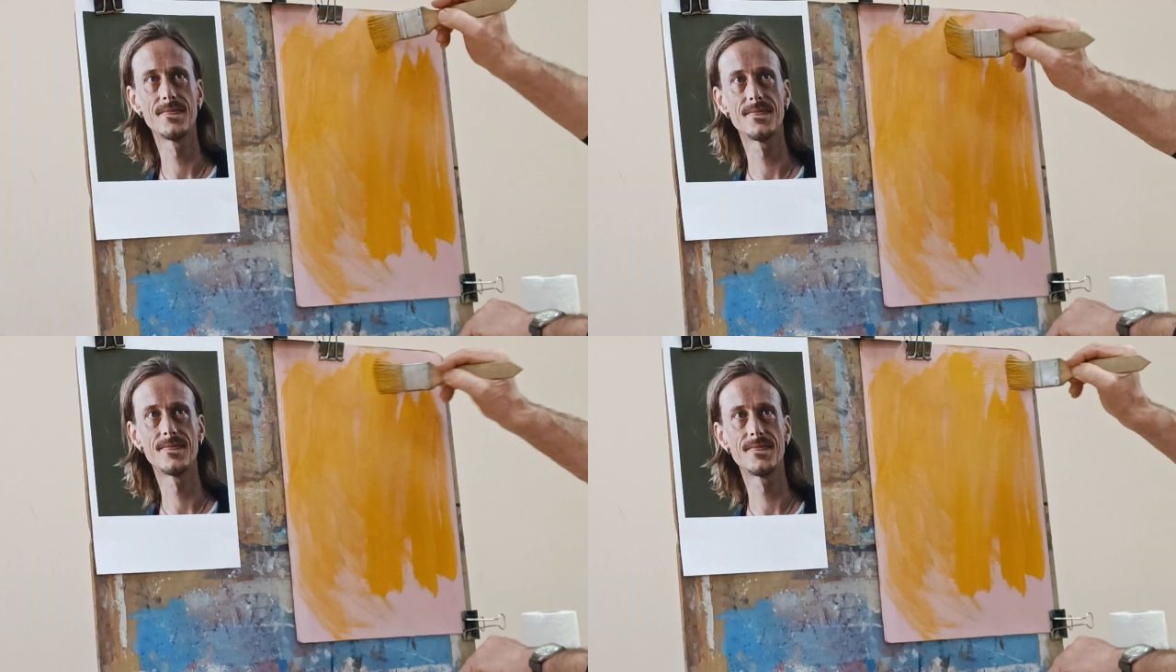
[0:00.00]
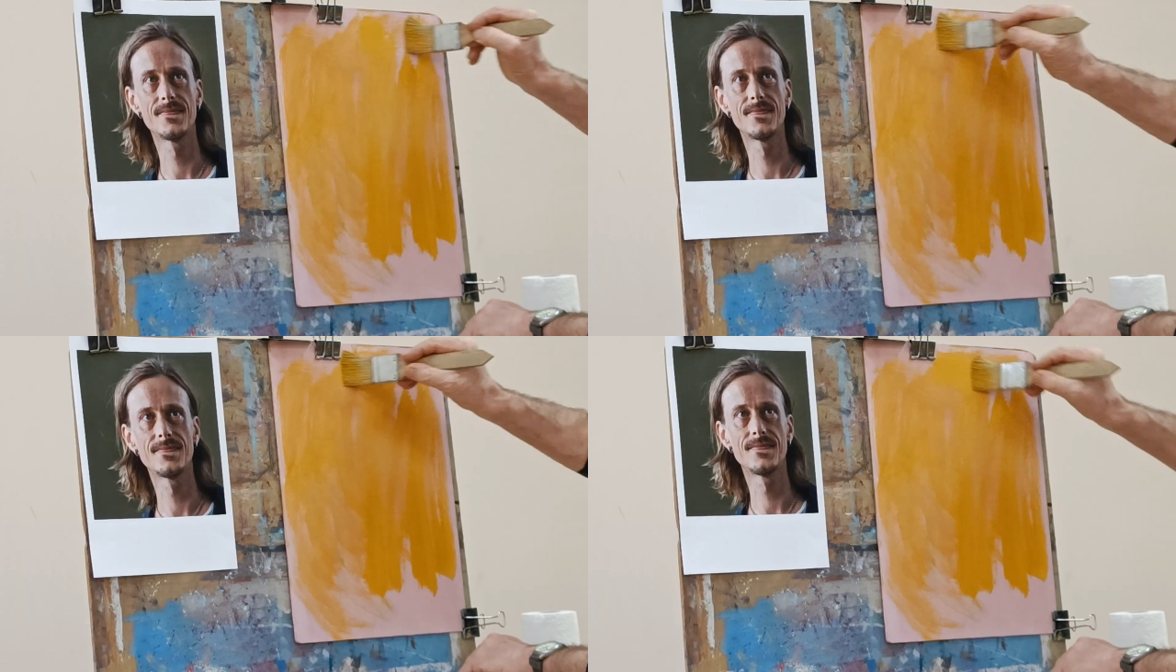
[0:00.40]

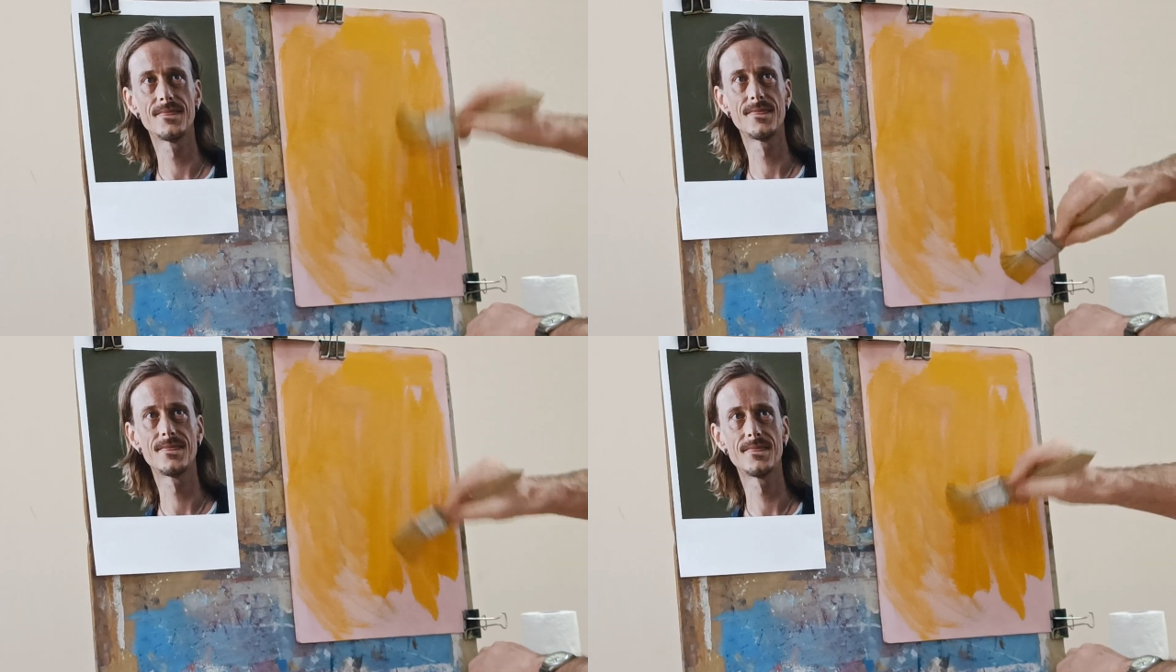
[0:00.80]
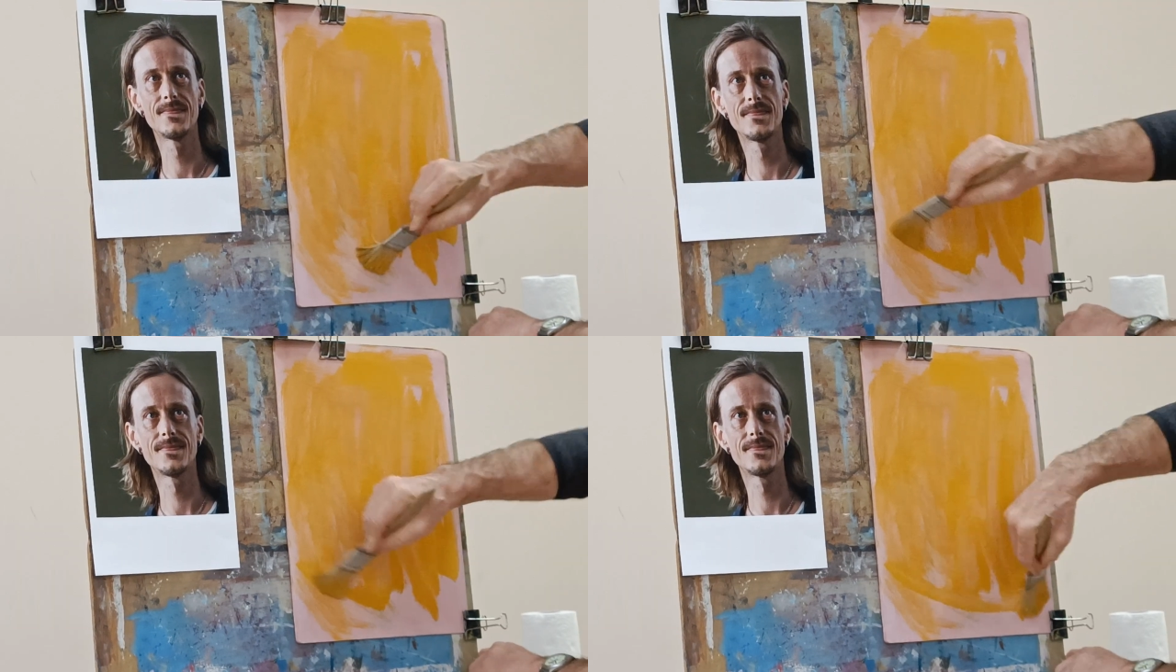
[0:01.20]
So that
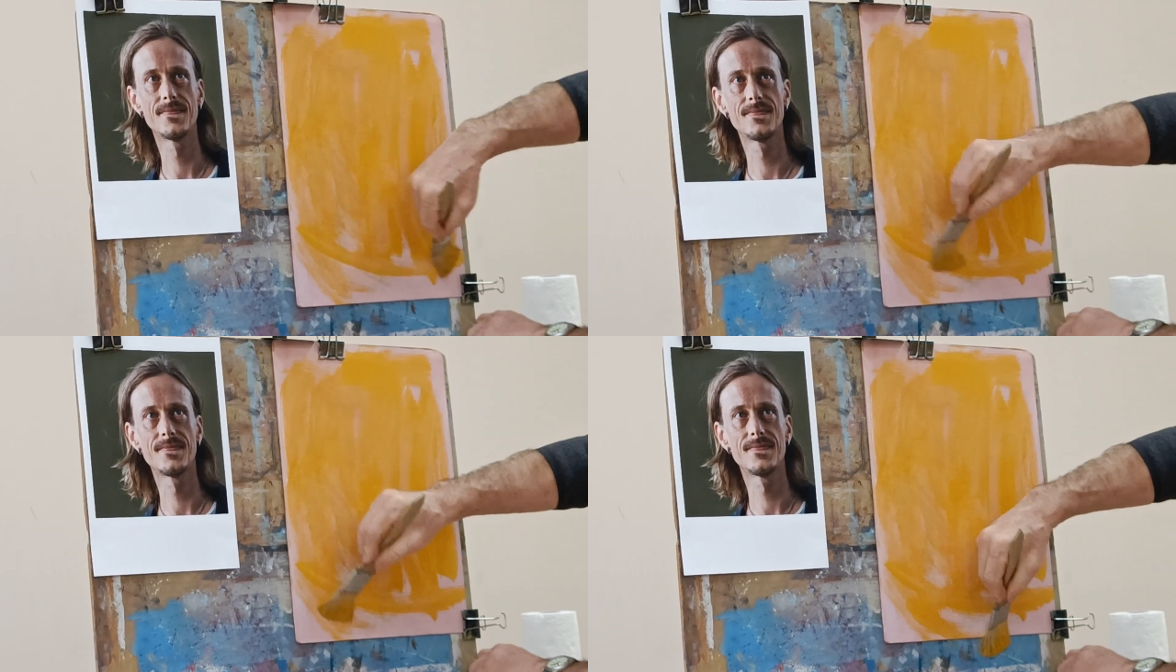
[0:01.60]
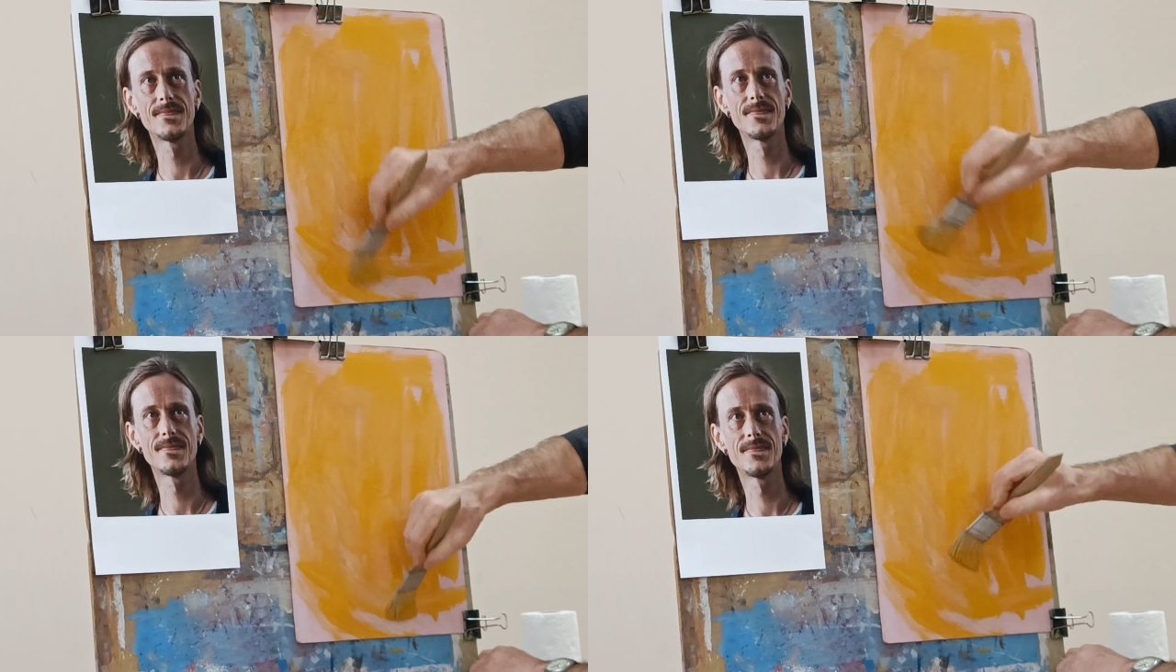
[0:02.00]

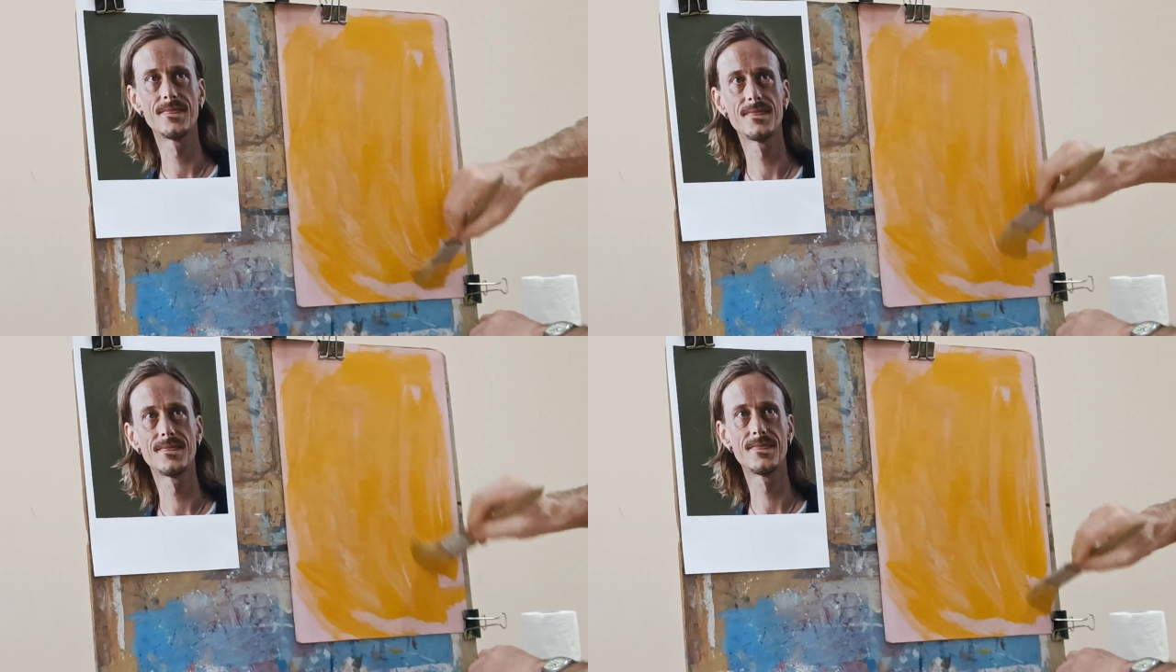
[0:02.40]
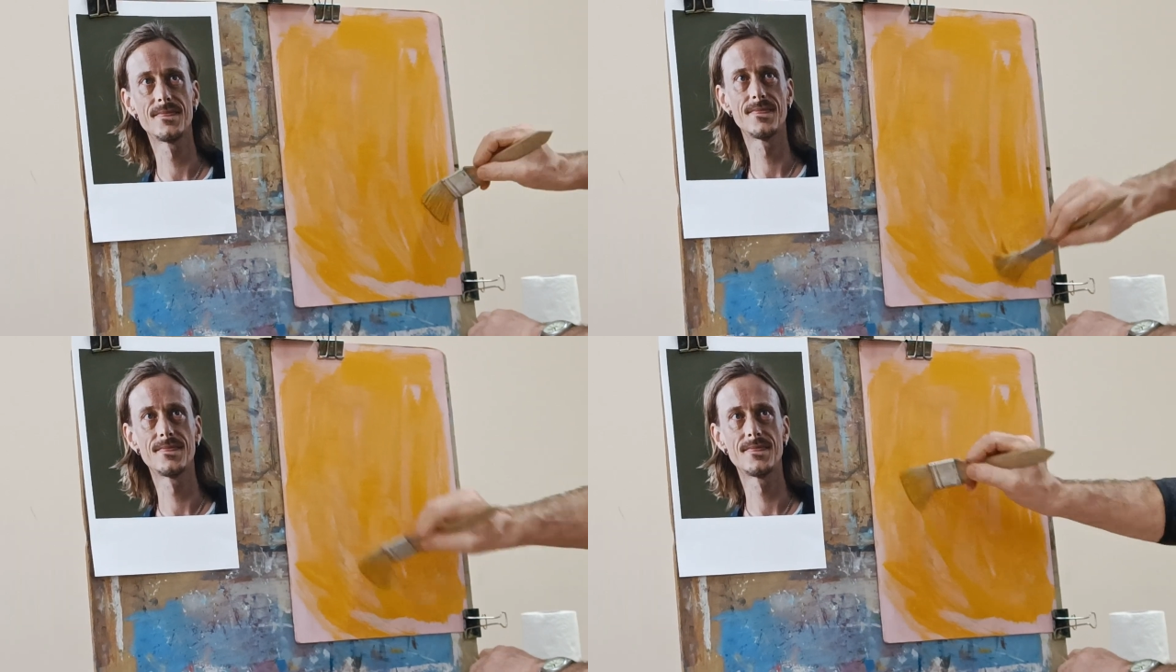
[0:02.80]
gives me a
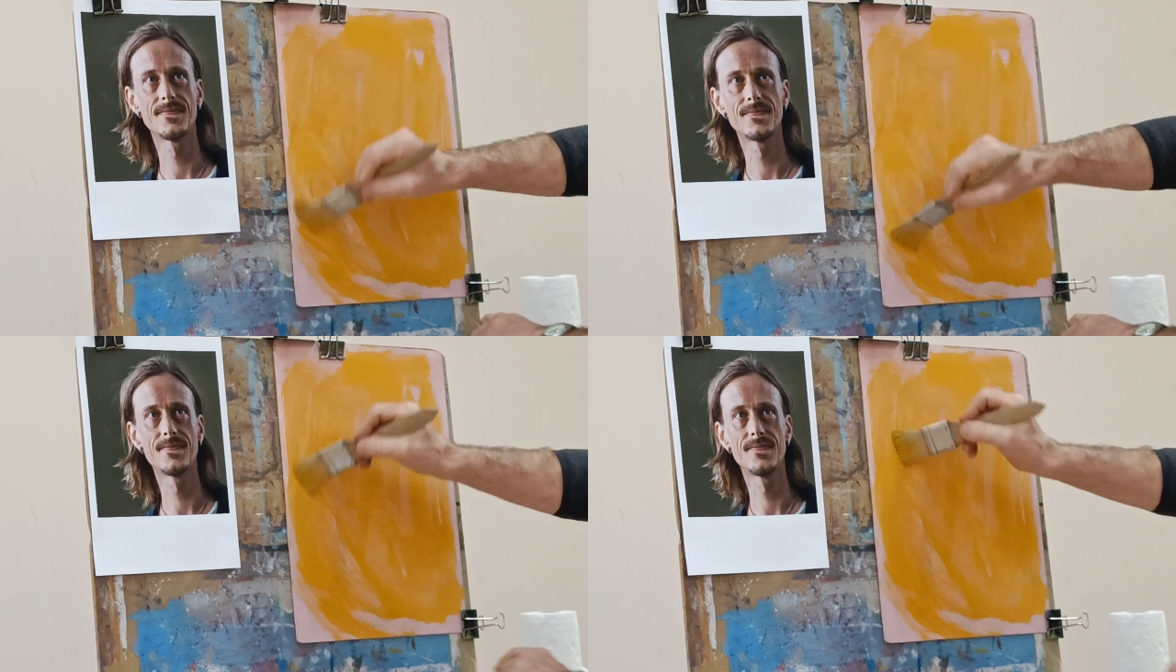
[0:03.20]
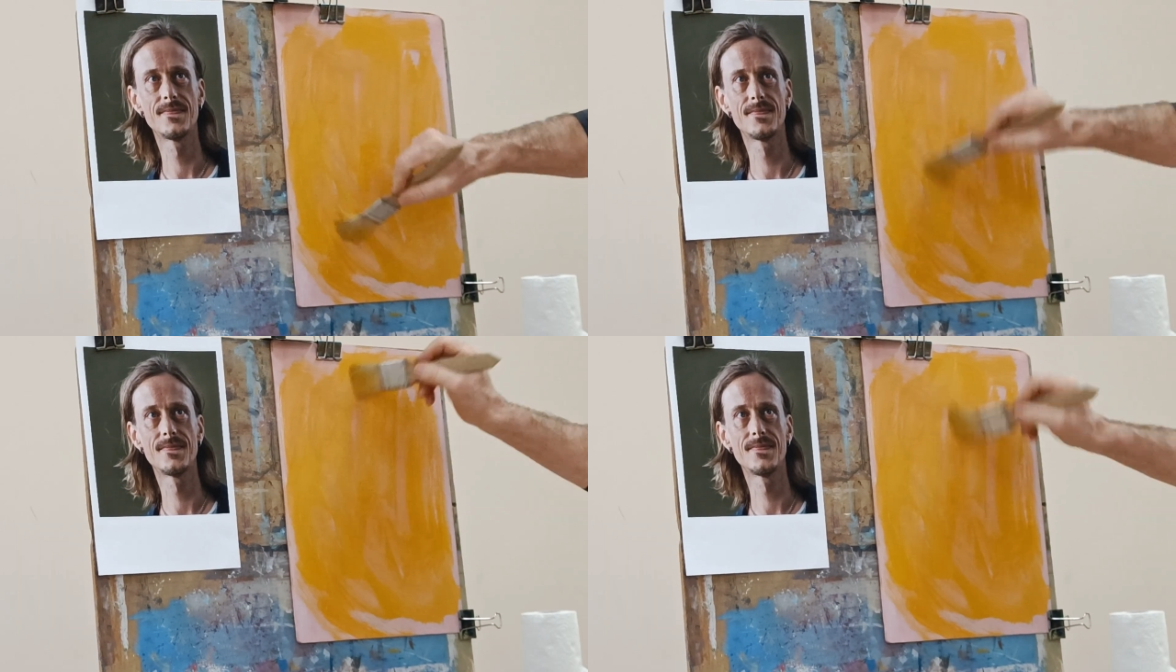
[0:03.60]

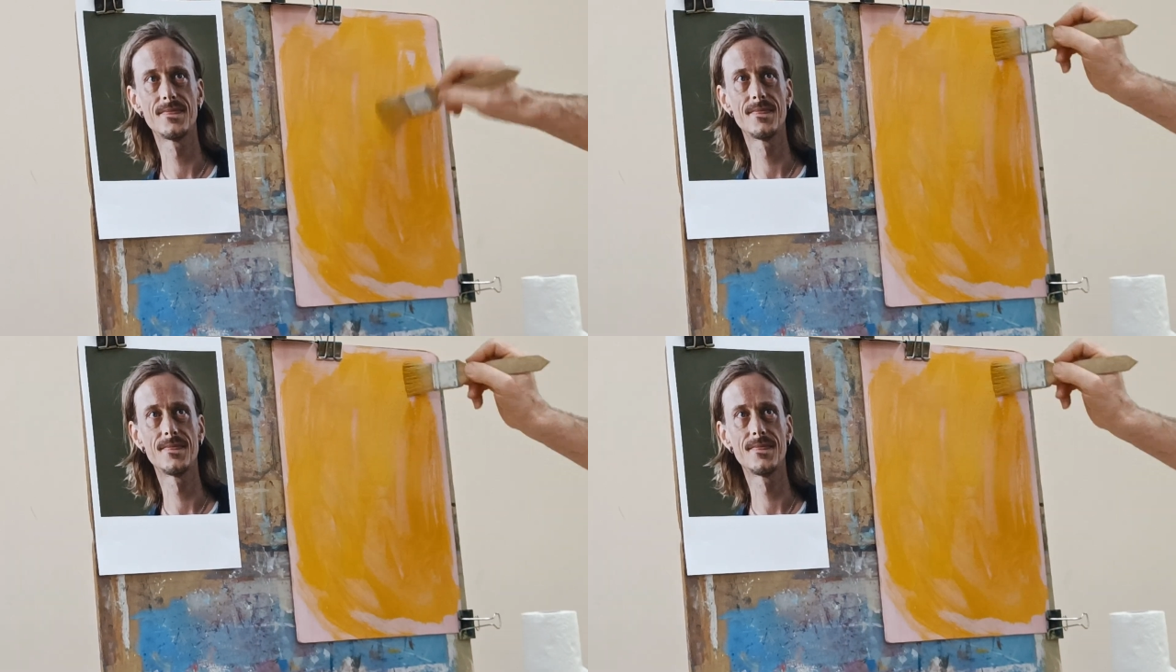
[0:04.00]
mid-tone.